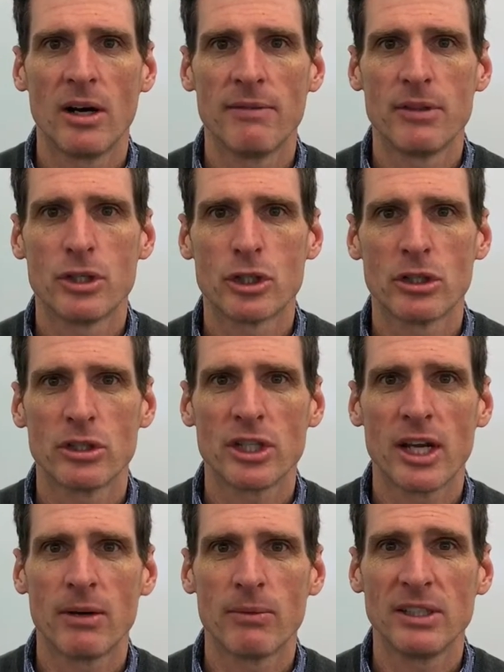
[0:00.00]
of the church
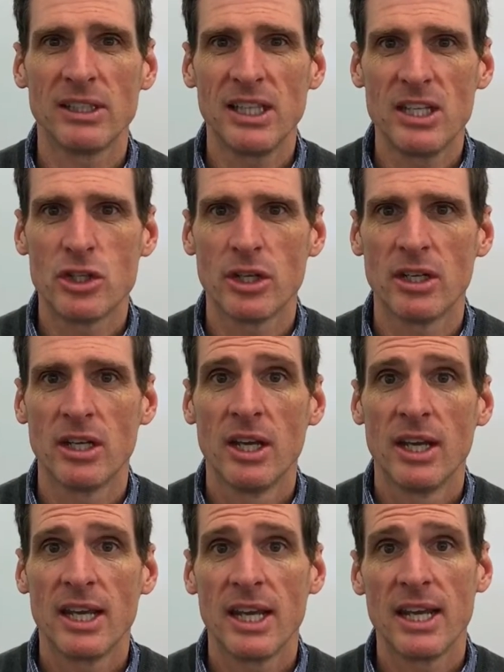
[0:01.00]
and religion
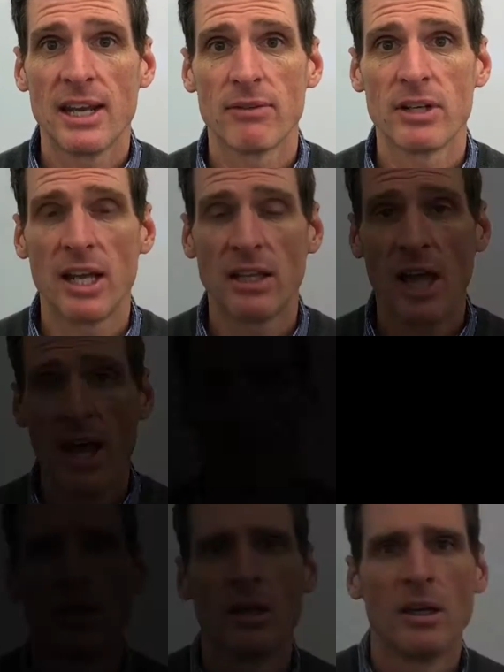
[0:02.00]
in everyday
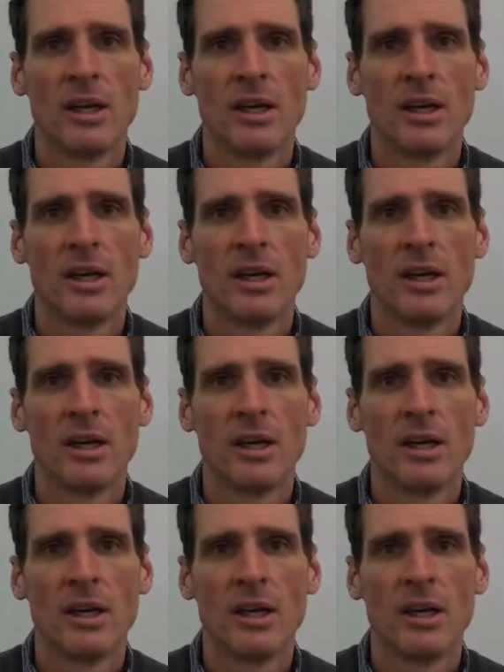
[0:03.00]
life.